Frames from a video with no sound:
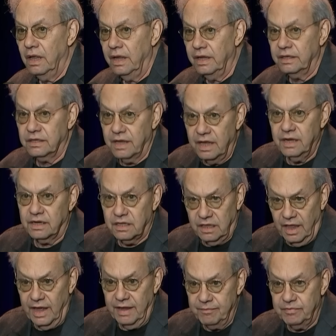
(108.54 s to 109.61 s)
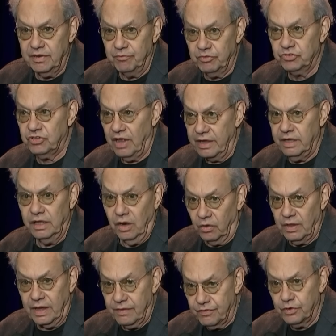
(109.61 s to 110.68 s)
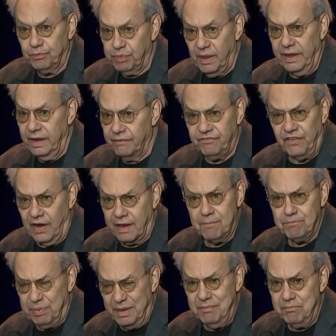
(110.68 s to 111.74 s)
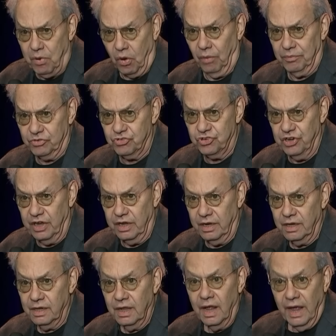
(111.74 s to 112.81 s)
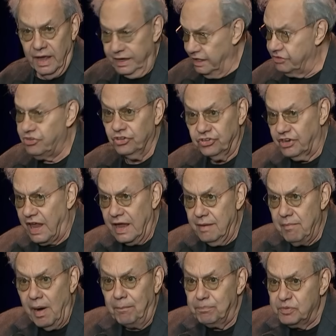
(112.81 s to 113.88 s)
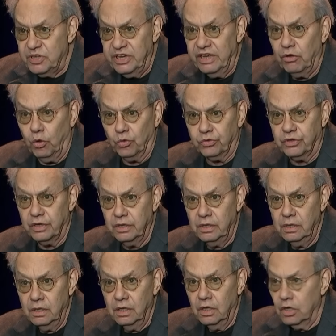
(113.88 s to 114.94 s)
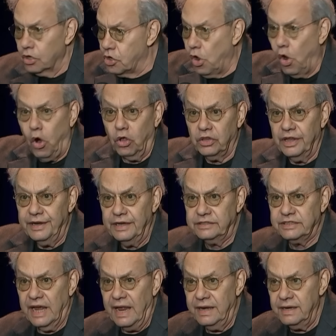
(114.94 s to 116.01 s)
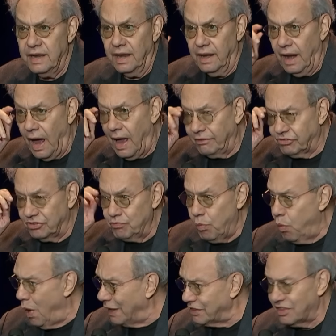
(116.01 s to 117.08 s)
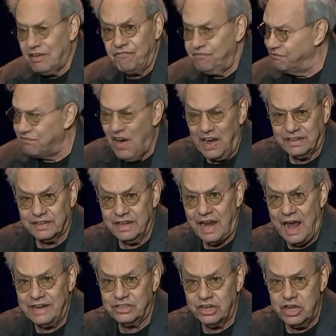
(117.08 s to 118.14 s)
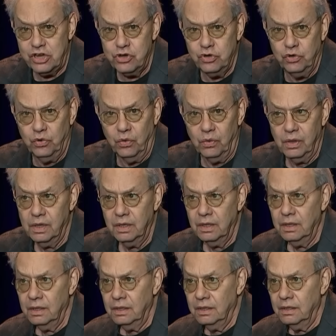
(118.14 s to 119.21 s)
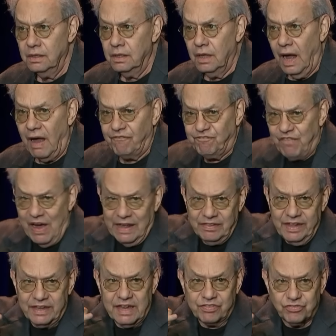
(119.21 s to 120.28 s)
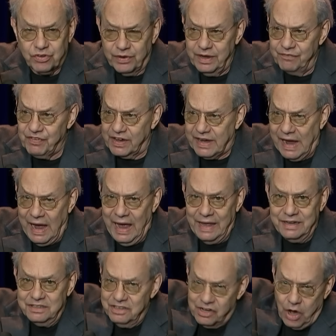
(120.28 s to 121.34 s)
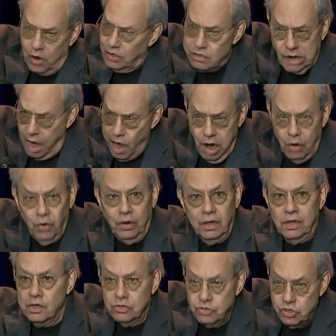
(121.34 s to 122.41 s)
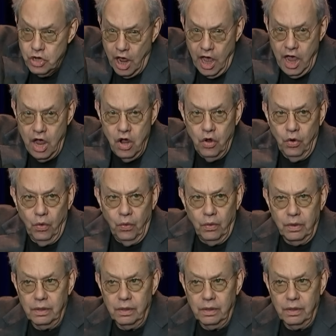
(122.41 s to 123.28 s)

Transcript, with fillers: It, it, claimed it was like, you know, like if you're playing a fucking pinball machine and it just came up tilt. Call an attendant. That's what the fuck did I do? I finally get three of a kind. And you go, no, no.